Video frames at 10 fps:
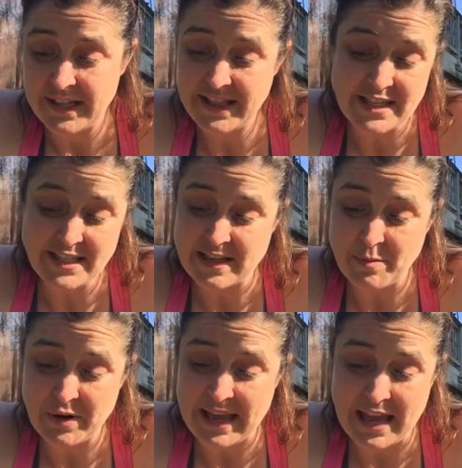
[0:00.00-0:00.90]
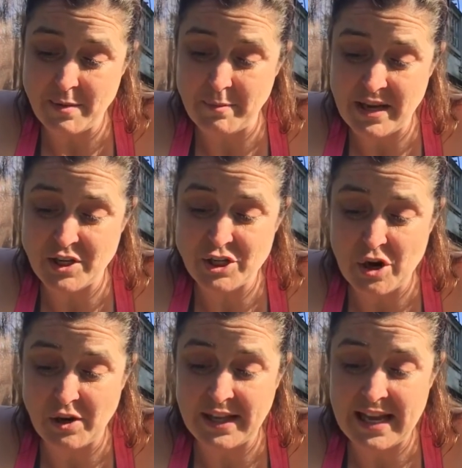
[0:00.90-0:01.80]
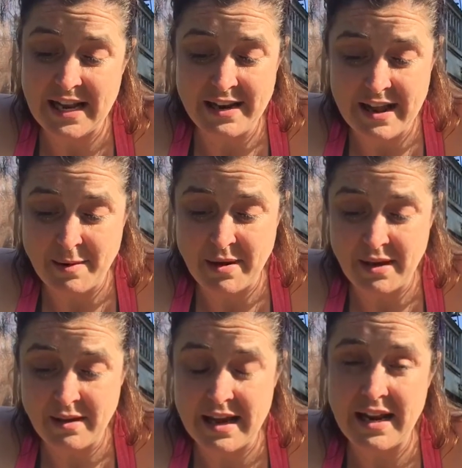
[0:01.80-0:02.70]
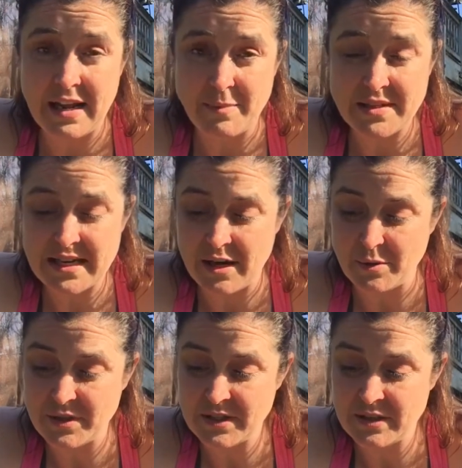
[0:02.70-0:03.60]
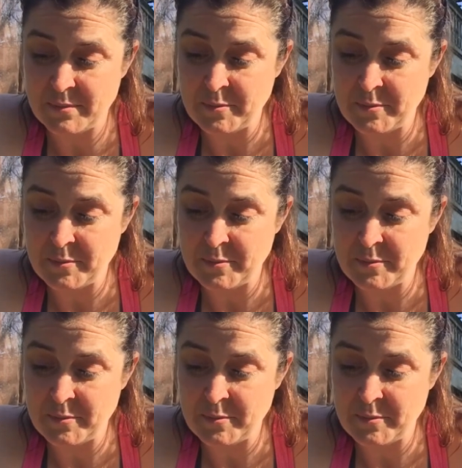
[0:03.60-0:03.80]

This summer can't be Charlie and Amy at Amy's house,